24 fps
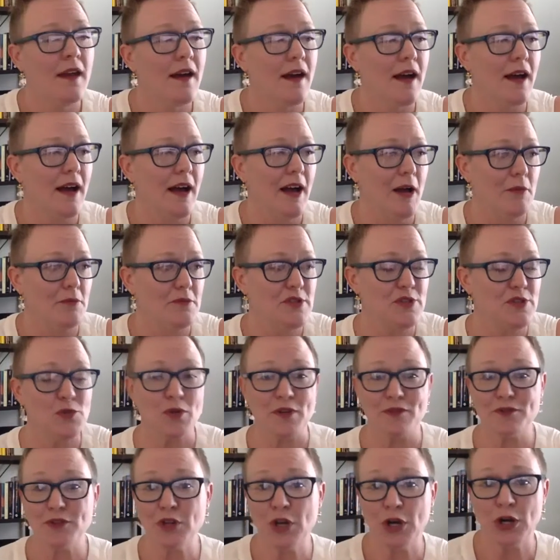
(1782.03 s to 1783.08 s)
to sort
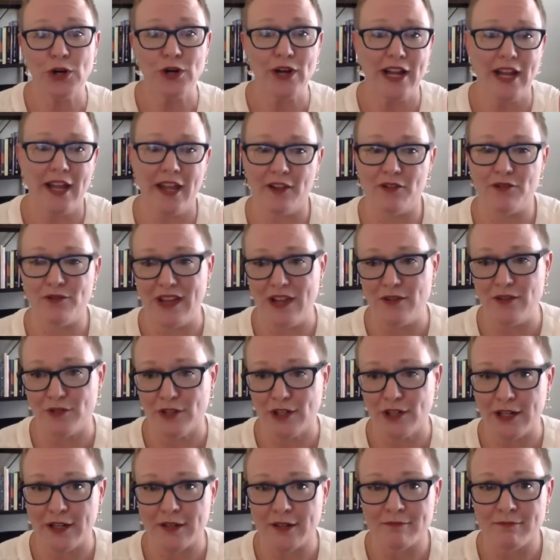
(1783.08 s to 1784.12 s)
of curry
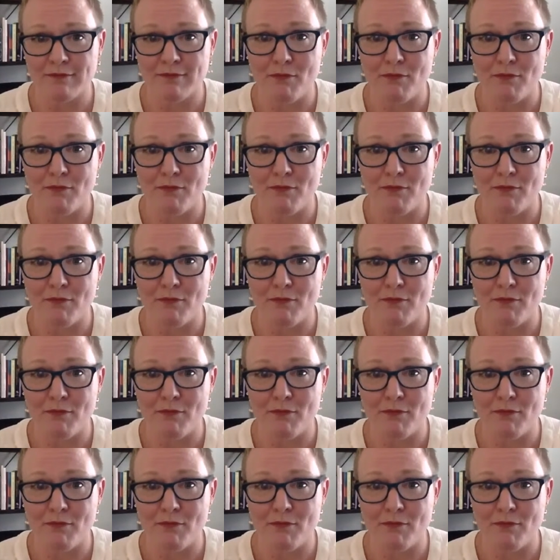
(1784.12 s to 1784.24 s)
favor.